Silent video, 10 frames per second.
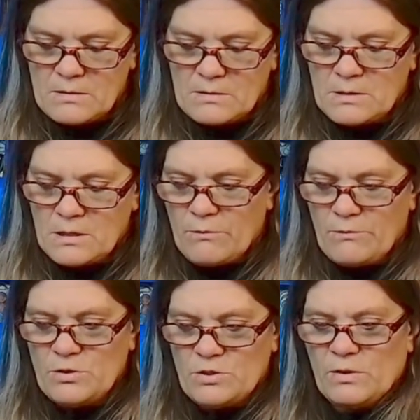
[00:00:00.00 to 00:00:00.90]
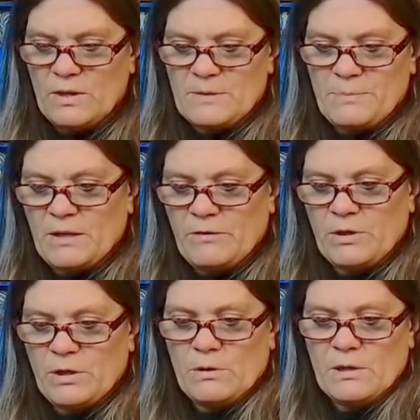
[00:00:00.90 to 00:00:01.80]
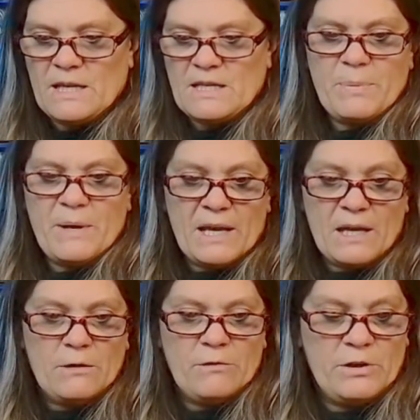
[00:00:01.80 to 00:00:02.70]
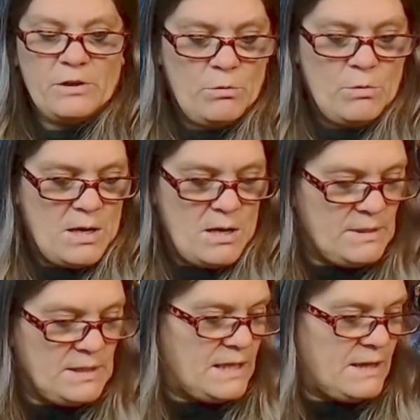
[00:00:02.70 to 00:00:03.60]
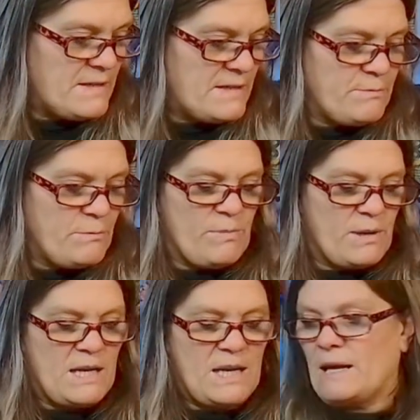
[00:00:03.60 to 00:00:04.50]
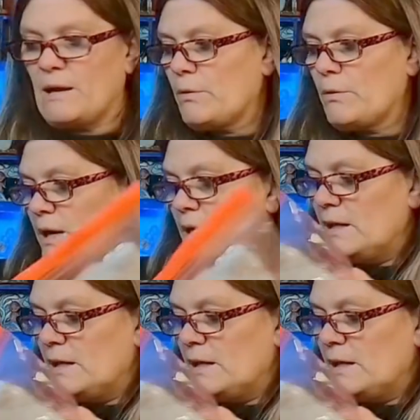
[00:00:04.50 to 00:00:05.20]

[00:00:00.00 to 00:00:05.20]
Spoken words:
So first of all, let's pick a few leaves. Let's move my clay out of the way.